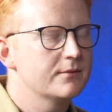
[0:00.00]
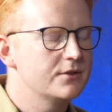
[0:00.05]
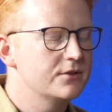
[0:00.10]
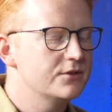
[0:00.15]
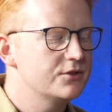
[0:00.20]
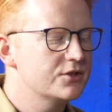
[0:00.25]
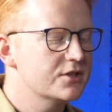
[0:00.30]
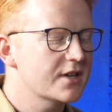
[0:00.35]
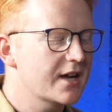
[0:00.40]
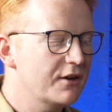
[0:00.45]

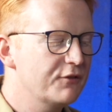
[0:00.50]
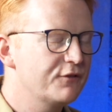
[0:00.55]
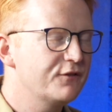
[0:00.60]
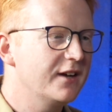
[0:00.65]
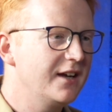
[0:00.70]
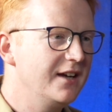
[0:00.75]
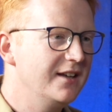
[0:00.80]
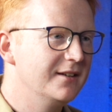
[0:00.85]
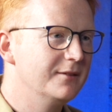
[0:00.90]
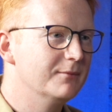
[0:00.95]
Did you get a
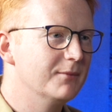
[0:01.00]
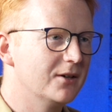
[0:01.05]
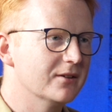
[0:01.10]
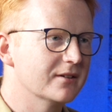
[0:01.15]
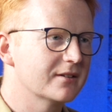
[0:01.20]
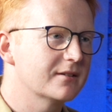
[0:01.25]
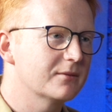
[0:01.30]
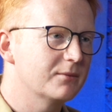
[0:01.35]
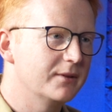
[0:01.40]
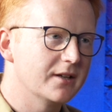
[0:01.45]
feeling,
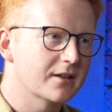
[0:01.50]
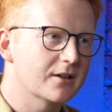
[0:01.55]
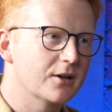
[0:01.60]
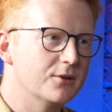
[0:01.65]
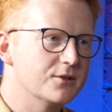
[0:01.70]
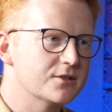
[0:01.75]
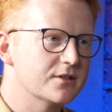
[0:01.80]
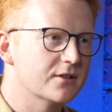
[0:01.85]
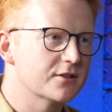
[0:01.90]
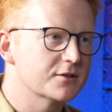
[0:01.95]
Mike, when you're
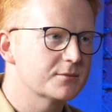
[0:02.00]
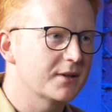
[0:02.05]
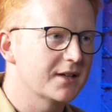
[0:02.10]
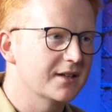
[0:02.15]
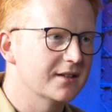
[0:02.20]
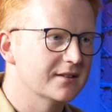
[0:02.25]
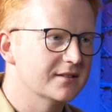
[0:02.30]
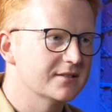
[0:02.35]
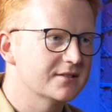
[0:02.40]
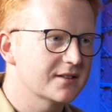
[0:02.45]
coaching those
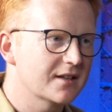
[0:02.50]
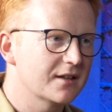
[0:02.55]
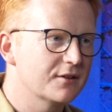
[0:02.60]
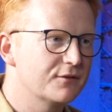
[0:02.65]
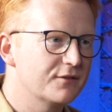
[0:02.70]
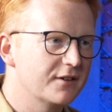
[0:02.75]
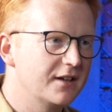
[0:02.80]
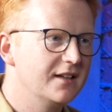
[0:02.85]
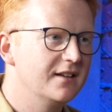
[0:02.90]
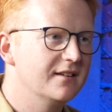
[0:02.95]
players? Do you get a
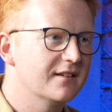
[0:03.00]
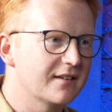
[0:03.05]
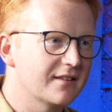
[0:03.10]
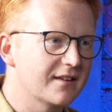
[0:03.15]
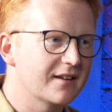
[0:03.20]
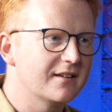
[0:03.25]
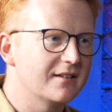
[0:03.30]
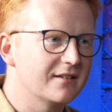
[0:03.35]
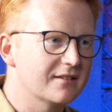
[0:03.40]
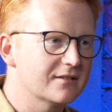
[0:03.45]
feeling that
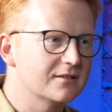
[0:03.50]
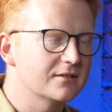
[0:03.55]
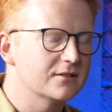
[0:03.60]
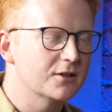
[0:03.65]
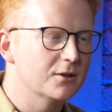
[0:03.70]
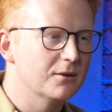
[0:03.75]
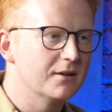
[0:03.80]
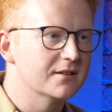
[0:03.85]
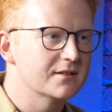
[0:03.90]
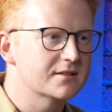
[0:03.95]
they could
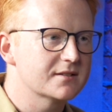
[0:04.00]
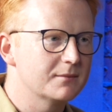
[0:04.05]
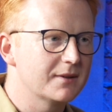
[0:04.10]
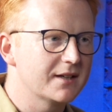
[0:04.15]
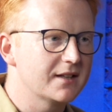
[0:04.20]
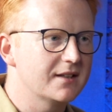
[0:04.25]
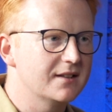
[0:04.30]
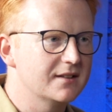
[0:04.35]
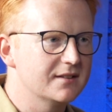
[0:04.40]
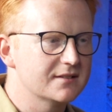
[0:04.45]
go on to
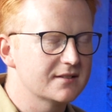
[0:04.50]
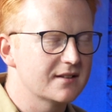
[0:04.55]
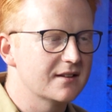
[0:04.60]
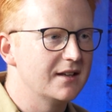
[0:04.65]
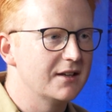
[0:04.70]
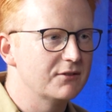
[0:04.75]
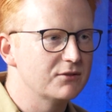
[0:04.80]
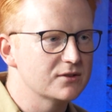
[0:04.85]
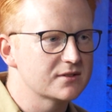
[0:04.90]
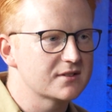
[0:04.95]
make it to the
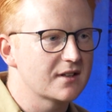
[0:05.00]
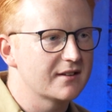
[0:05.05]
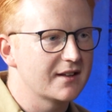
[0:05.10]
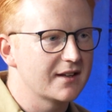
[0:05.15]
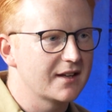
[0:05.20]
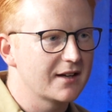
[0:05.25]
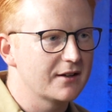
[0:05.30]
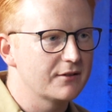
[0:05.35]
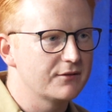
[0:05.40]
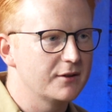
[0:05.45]
levels that they
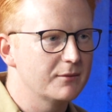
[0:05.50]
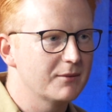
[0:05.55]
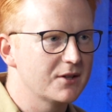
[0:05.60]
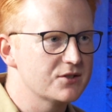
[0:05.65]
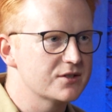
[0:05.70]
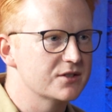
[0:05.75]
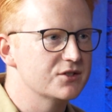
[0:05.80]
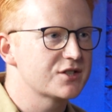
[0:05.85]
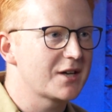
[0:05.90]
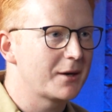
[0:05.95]
have? You
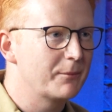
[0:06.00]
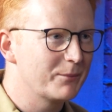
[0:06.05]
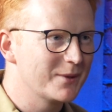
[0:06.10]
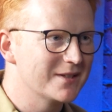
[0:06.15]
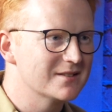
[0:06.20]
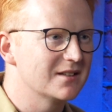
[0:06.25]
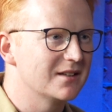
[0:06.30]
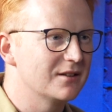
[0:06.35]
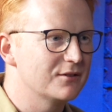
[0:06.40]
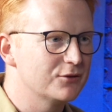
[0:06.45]
mentioned
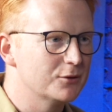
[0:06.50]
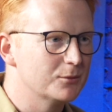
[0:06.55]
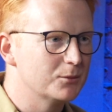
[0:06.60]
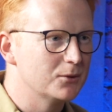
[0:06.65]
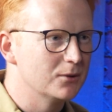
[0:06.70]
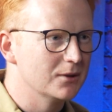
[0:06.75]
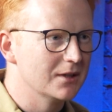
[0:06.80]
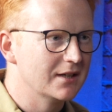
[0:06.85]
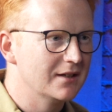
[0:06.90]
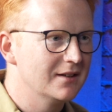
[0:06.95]
Champions League
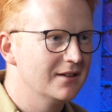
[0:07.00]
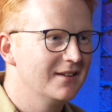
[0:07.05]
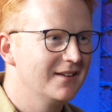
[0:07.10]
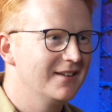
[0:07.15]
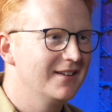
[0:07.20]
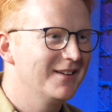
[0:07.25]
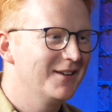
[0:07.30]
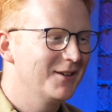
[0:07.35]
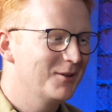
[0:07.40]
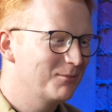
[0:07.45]
footballer,
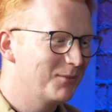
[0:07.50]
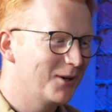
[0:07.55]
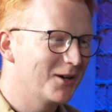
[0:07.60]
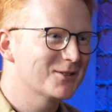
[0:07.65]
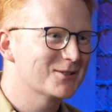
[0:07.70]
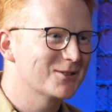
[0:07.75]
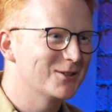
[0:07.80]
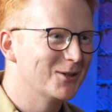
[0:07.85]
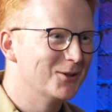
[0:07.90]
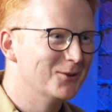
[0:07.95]

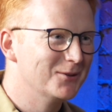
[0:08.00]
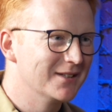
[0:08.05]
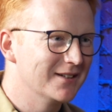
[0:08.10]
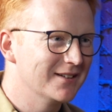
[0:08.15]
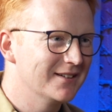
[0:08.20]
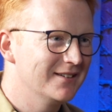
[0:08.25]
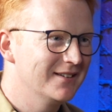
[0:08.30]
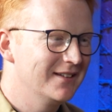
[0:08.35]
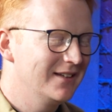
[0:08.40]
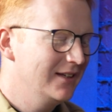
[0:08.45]

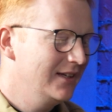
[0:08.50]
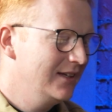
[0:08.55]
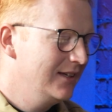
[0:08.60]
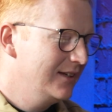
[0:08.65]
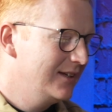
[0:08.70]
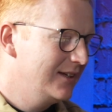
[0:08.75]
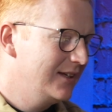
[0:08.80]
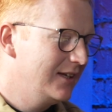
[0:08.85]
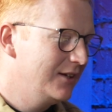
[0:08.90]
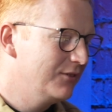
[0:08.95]
Barcelona,
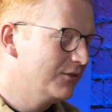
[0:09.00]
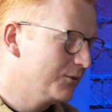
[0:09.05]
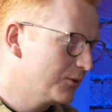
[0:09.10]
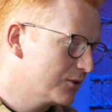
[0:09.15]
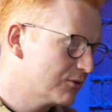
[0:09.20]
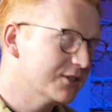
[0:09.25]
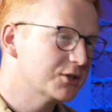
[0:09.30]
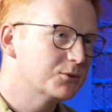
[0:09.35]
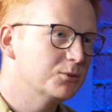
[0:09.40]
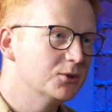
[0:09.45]
even
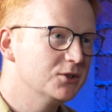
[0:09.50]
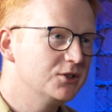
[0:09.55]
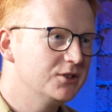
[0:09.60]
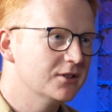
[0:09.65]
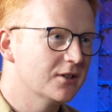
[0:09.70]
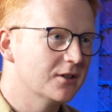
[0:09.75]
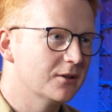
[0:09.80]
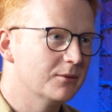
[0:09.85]
Chris Wood,